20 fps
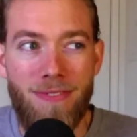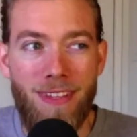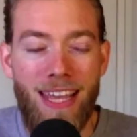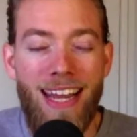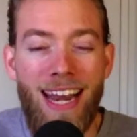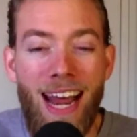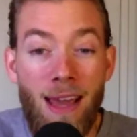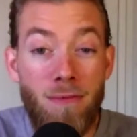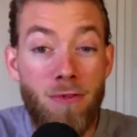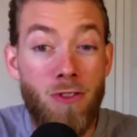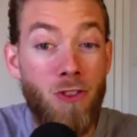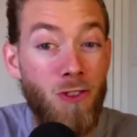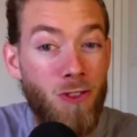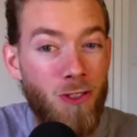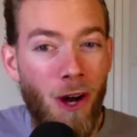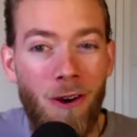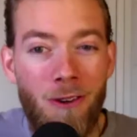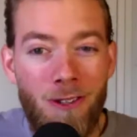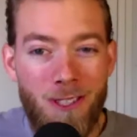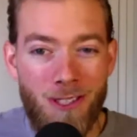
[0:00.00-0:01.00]
And I'm
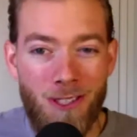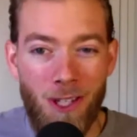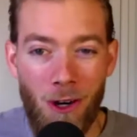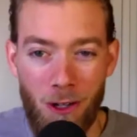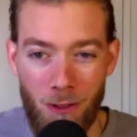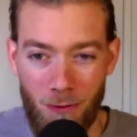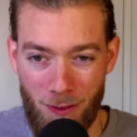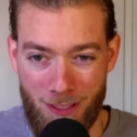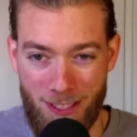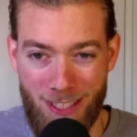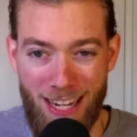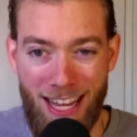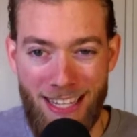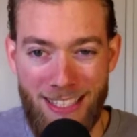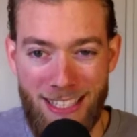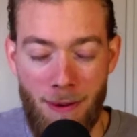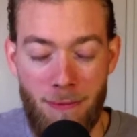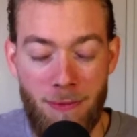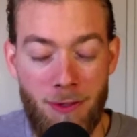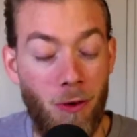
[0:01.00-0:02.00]
so stoked for today's
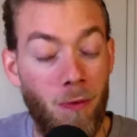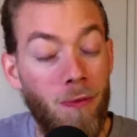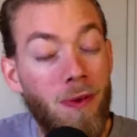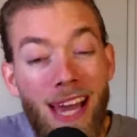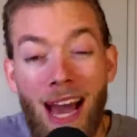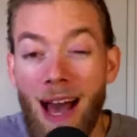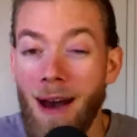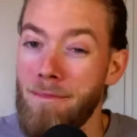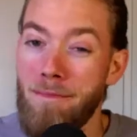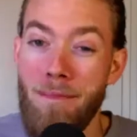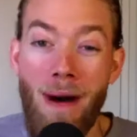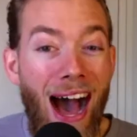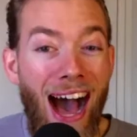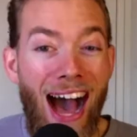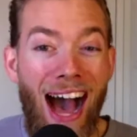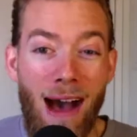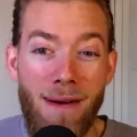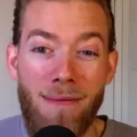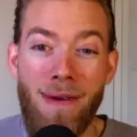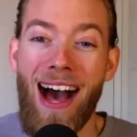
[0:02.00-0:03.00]
episode. We got
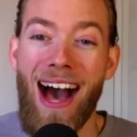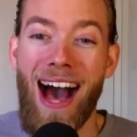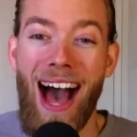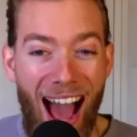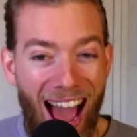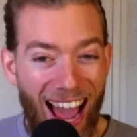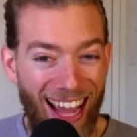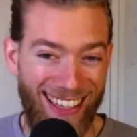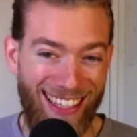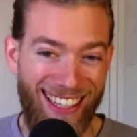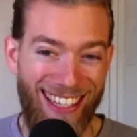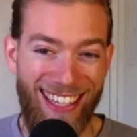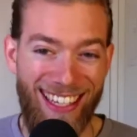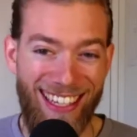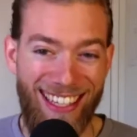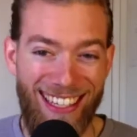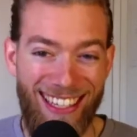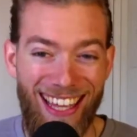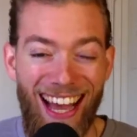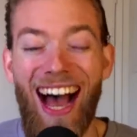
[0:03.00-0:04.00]
Bob
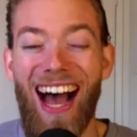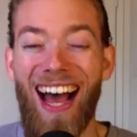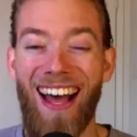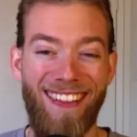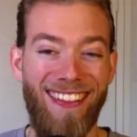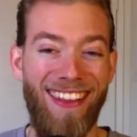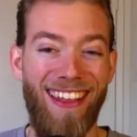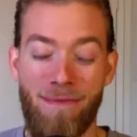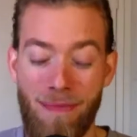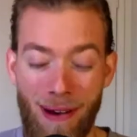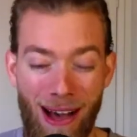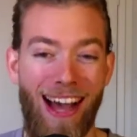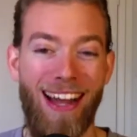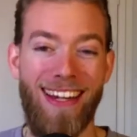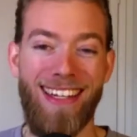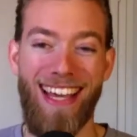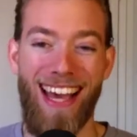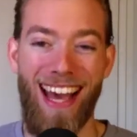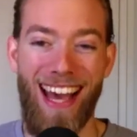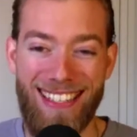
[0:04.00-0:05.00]
Heilig on the
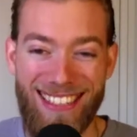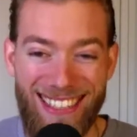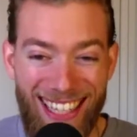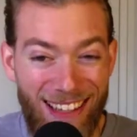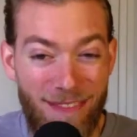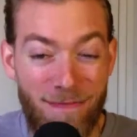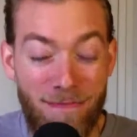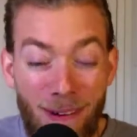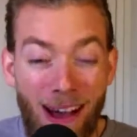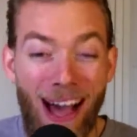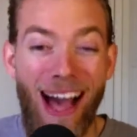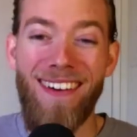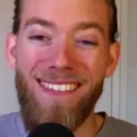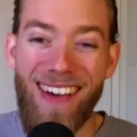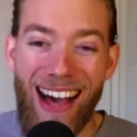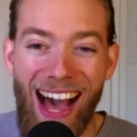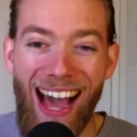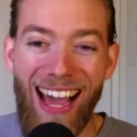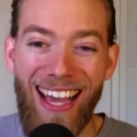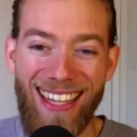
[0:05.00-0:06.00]
podcast. Like Bob
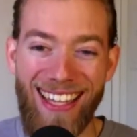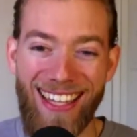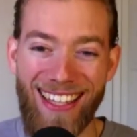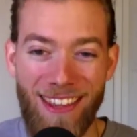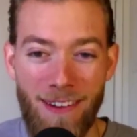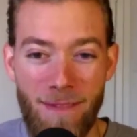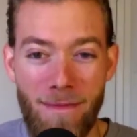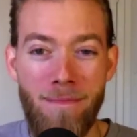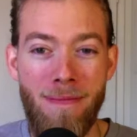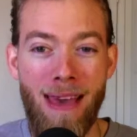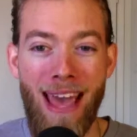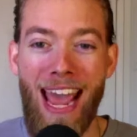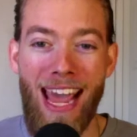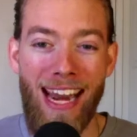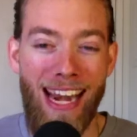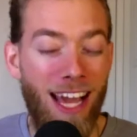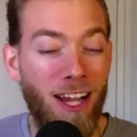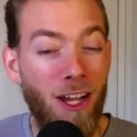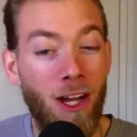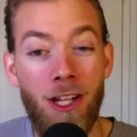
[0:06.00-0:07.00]
Heilig, the man.
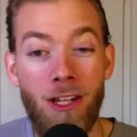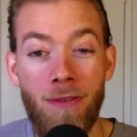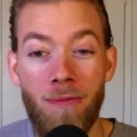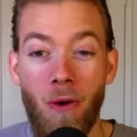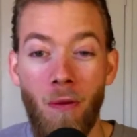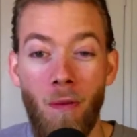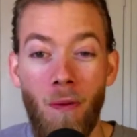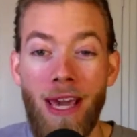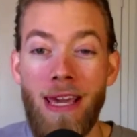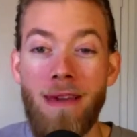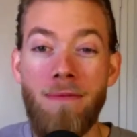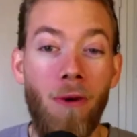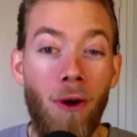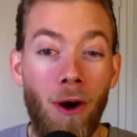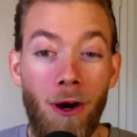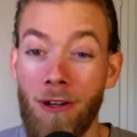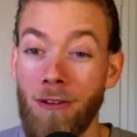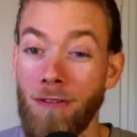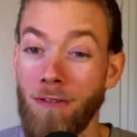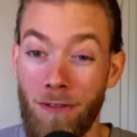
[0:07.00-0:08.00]
I call him the white
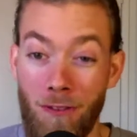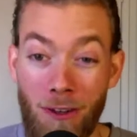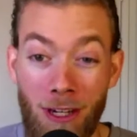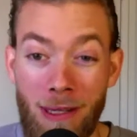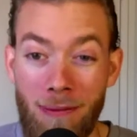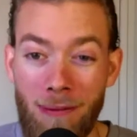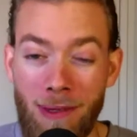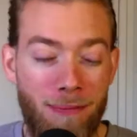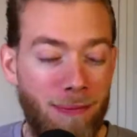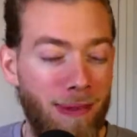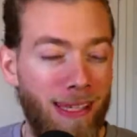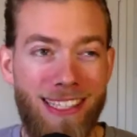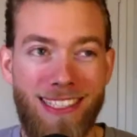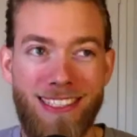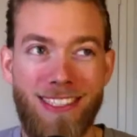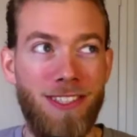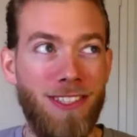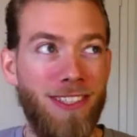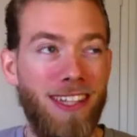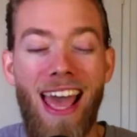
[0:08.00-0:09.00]
Morgan Freeman because
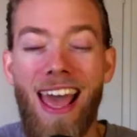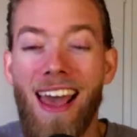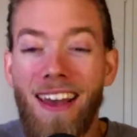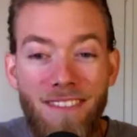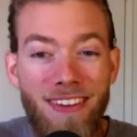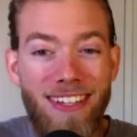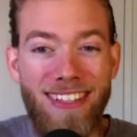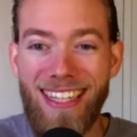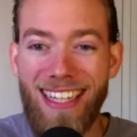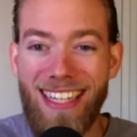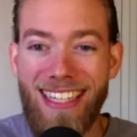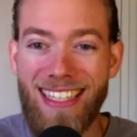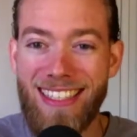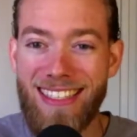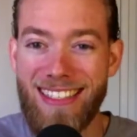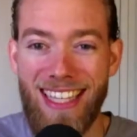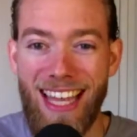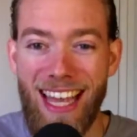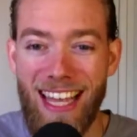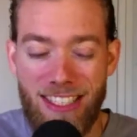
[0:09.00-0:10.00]
everything he
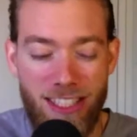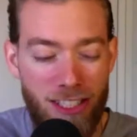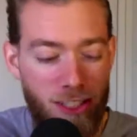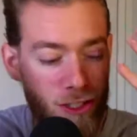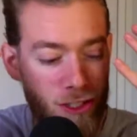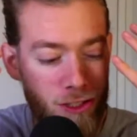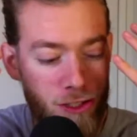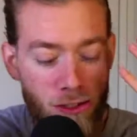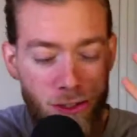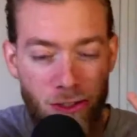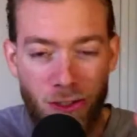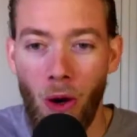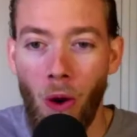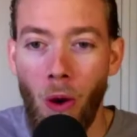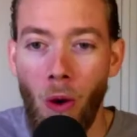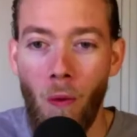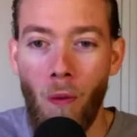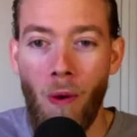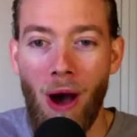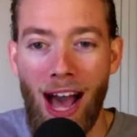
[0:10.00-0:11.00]
says is just
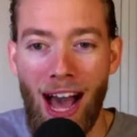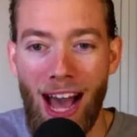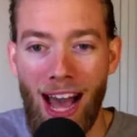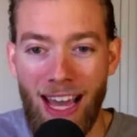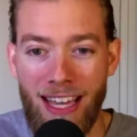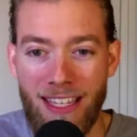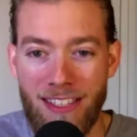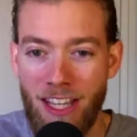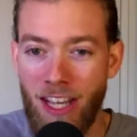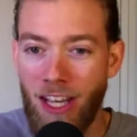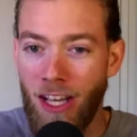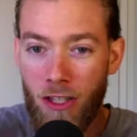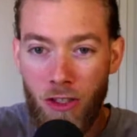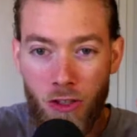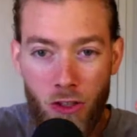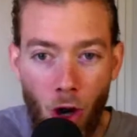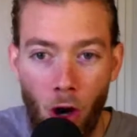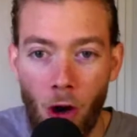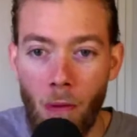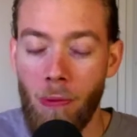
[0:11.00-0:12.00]
so wise,
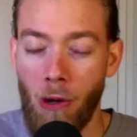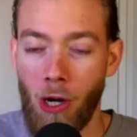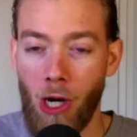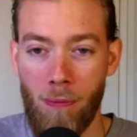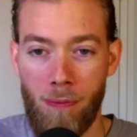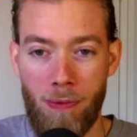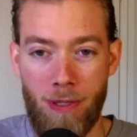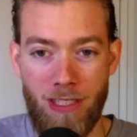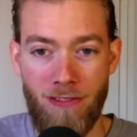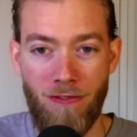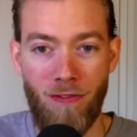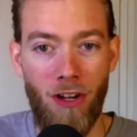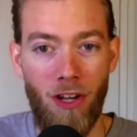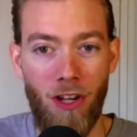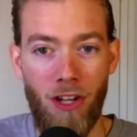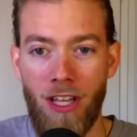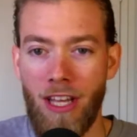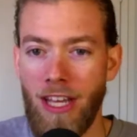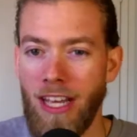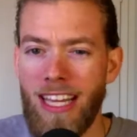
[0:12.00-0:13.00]
so
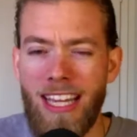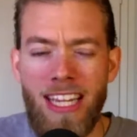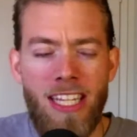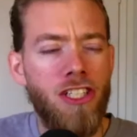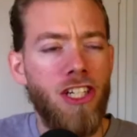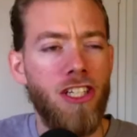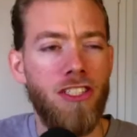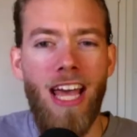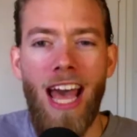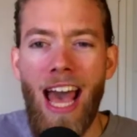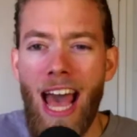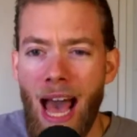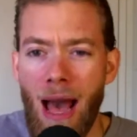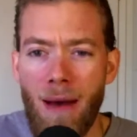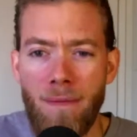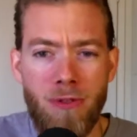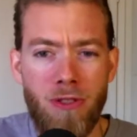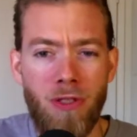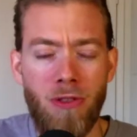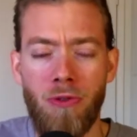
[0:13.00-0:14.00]
purposeful. He just
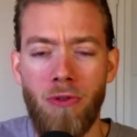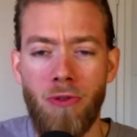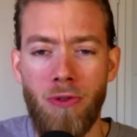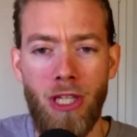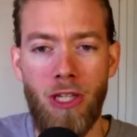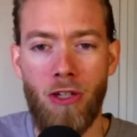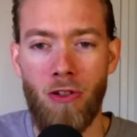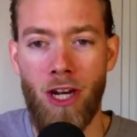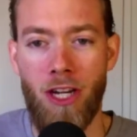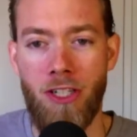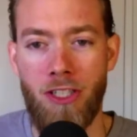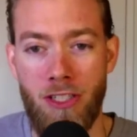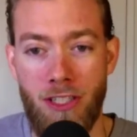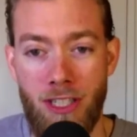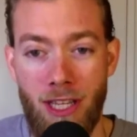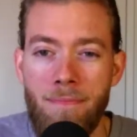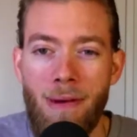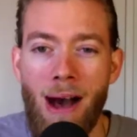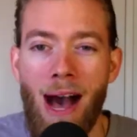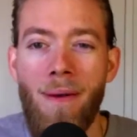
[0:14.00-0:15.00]
absolutely crushes
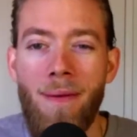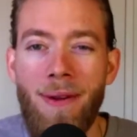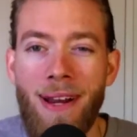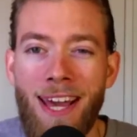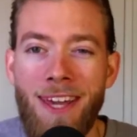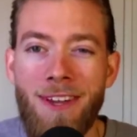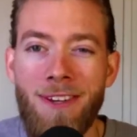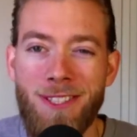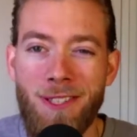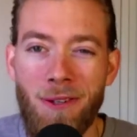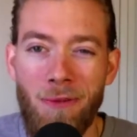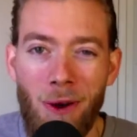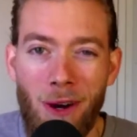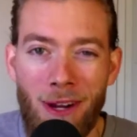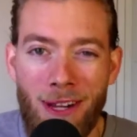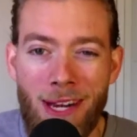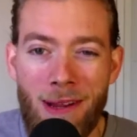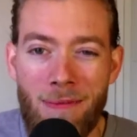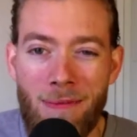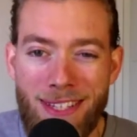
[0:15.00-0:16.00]
it. Bob and I used to work
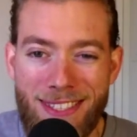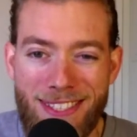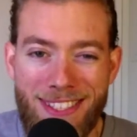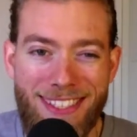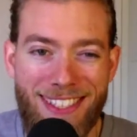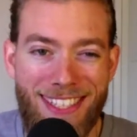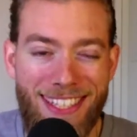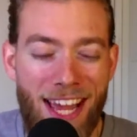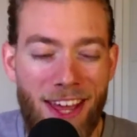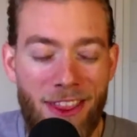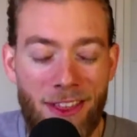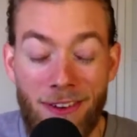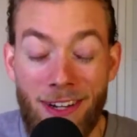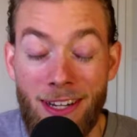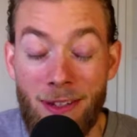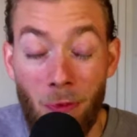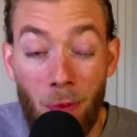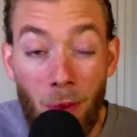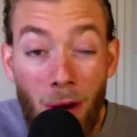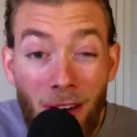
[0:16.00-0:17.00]
in a business together,
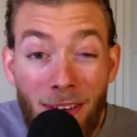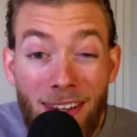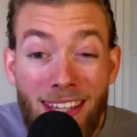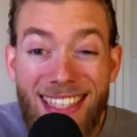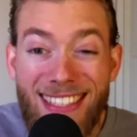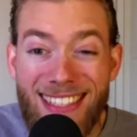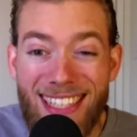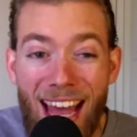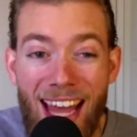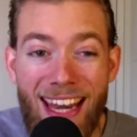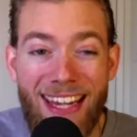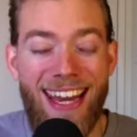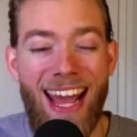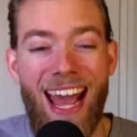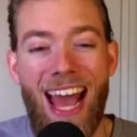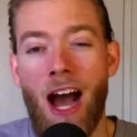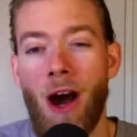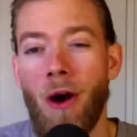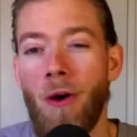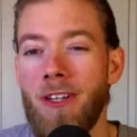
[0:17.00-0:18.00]
and where he's at
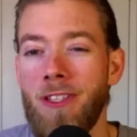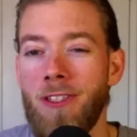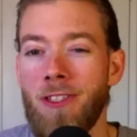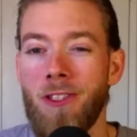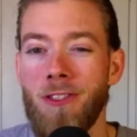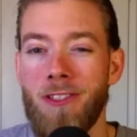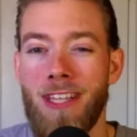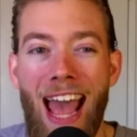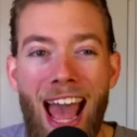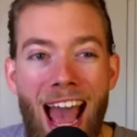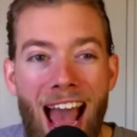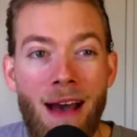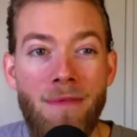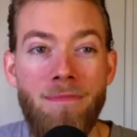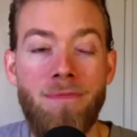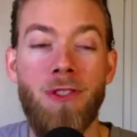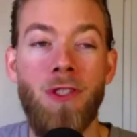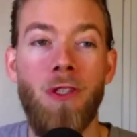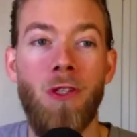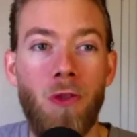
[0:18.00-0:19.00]
now is just
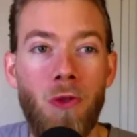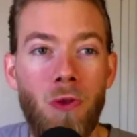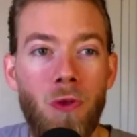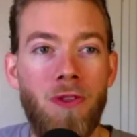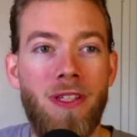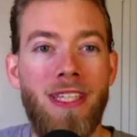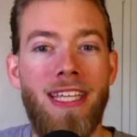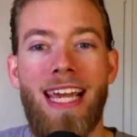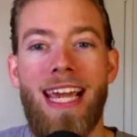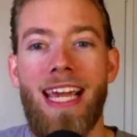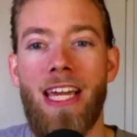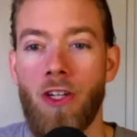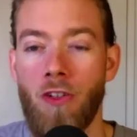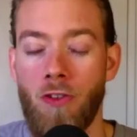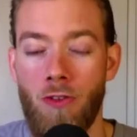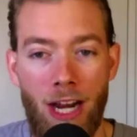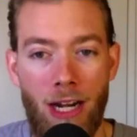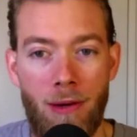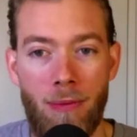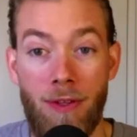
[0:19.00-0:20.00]
absolutely
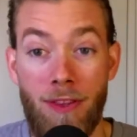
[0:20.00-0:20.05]
incredible.